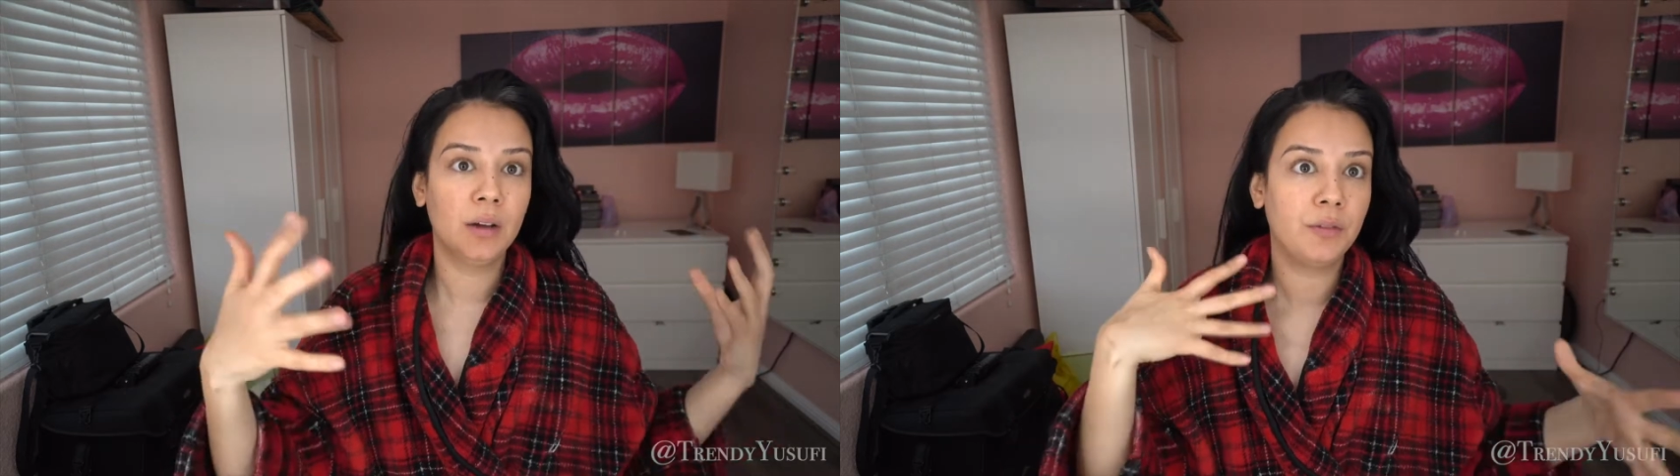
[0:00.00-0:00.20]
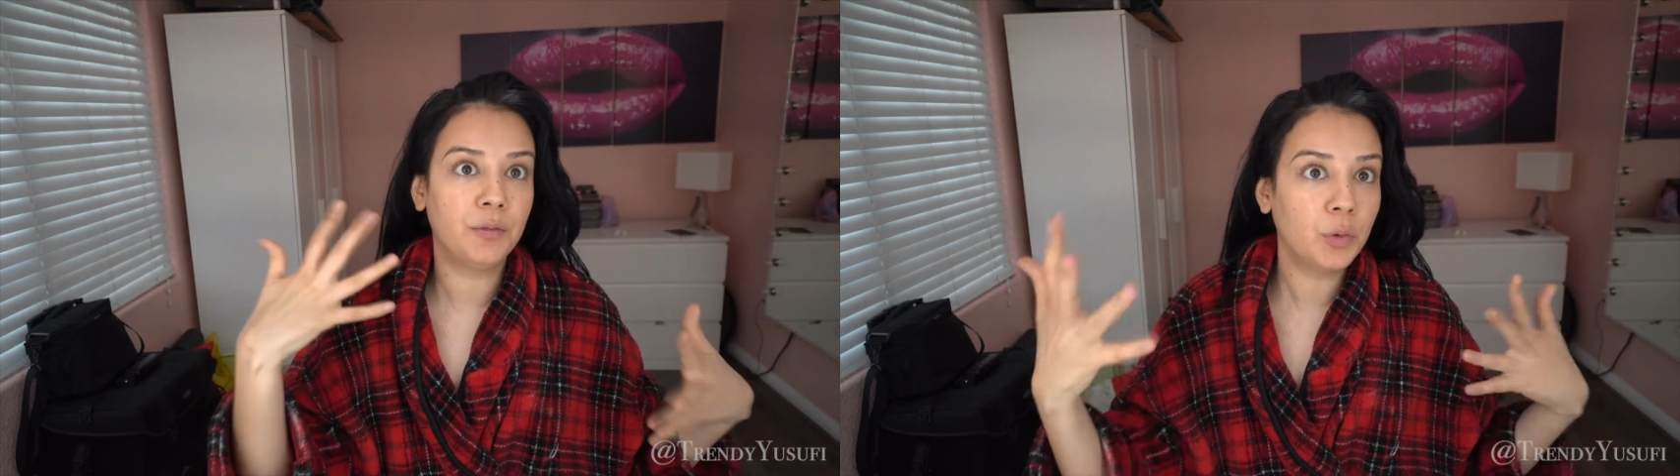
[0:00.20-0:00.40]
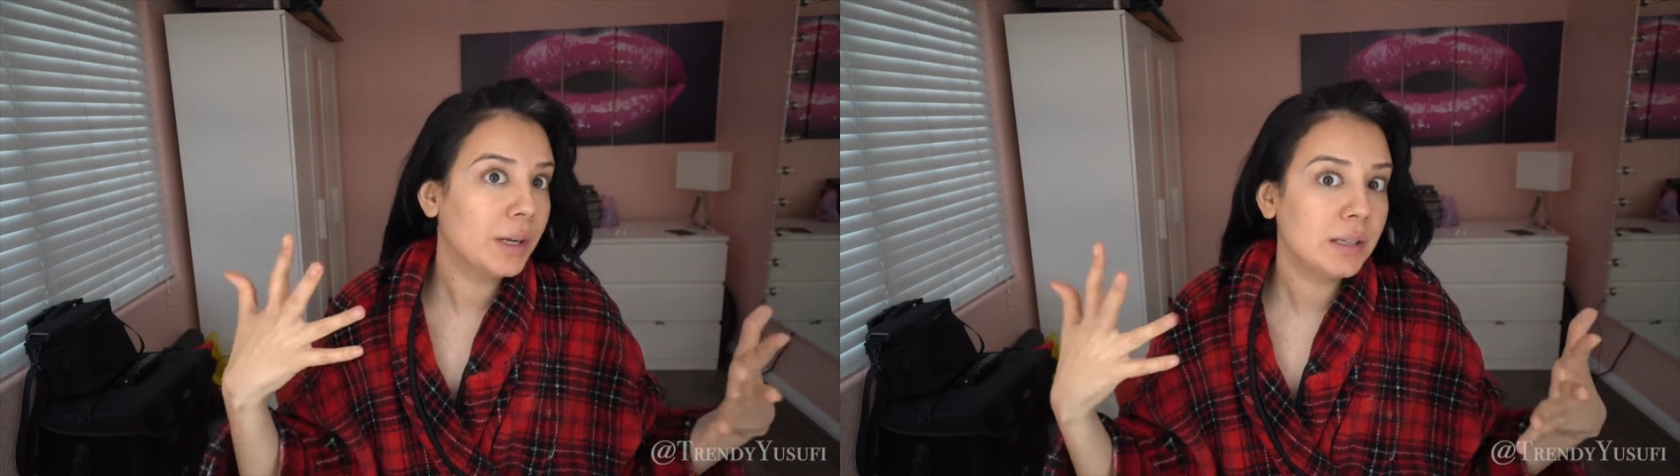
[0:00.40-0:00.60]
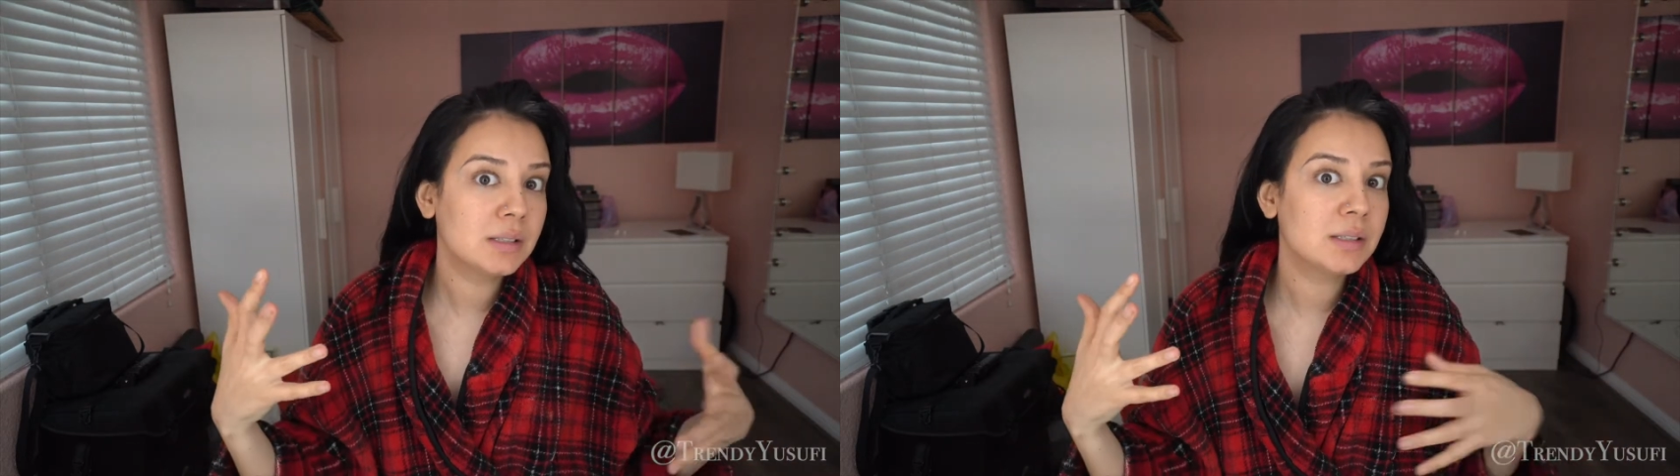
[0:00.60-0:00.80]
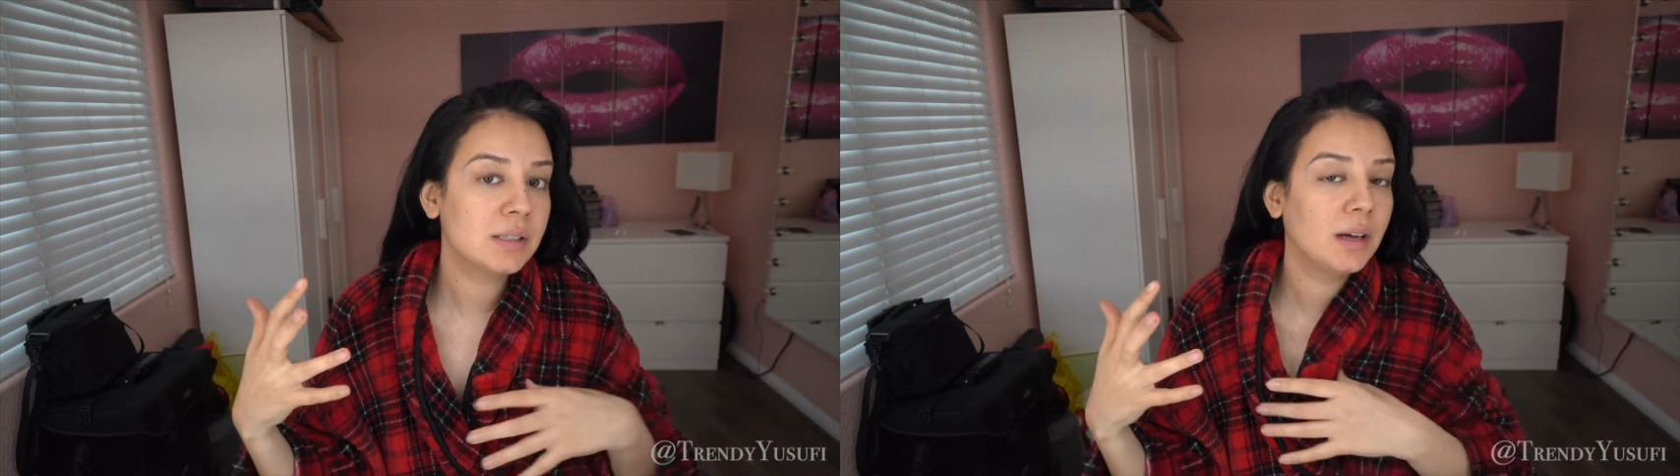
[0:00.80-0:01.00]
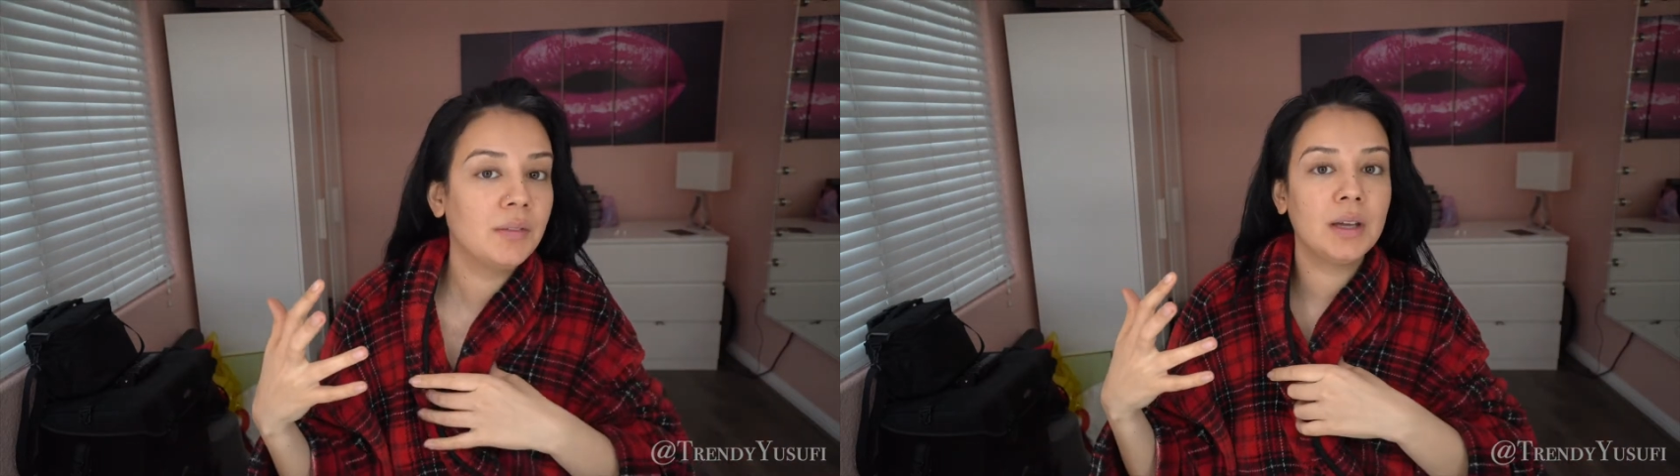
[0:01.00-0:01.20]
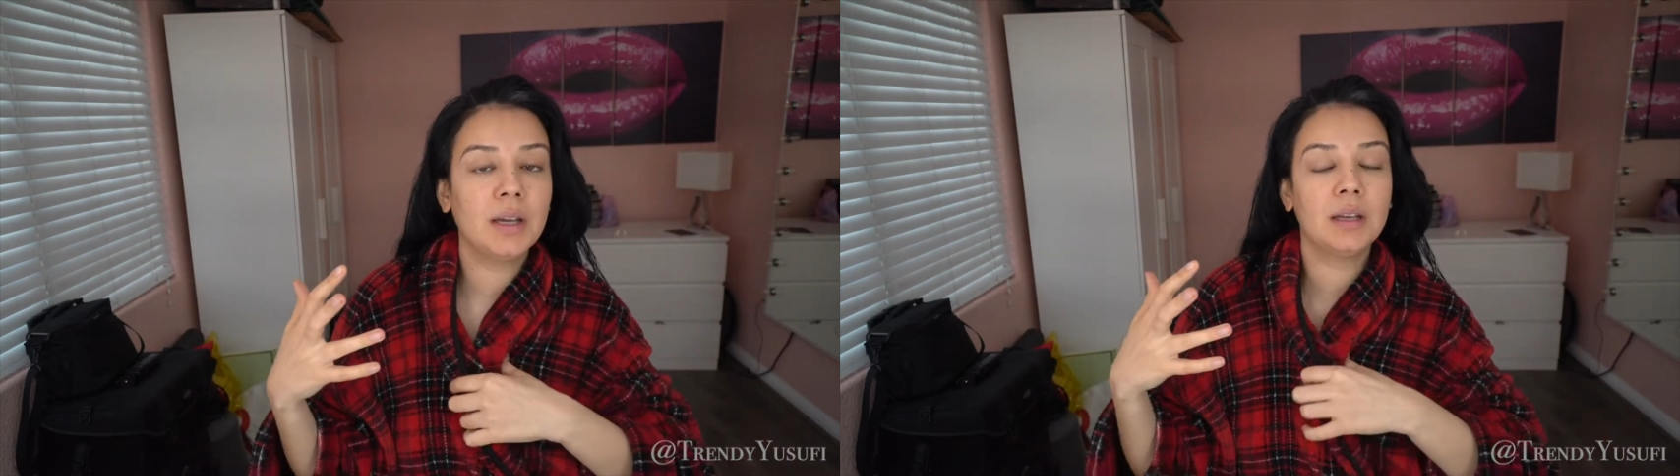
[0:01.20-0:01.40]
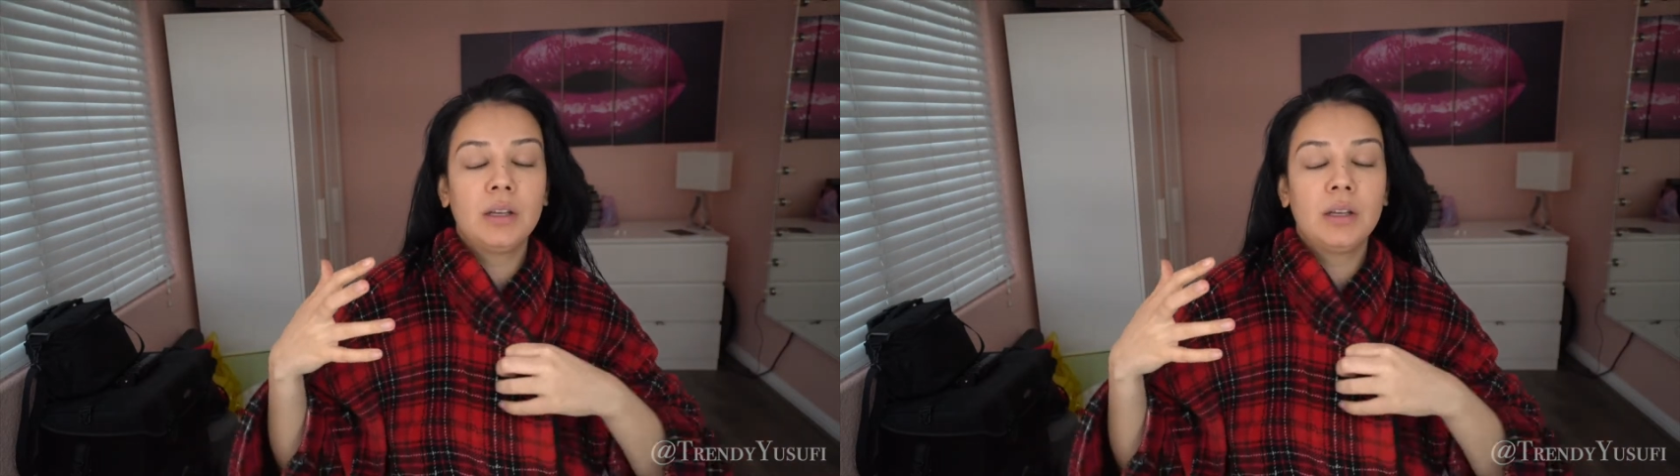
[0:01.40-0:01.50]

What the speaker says: voice of it?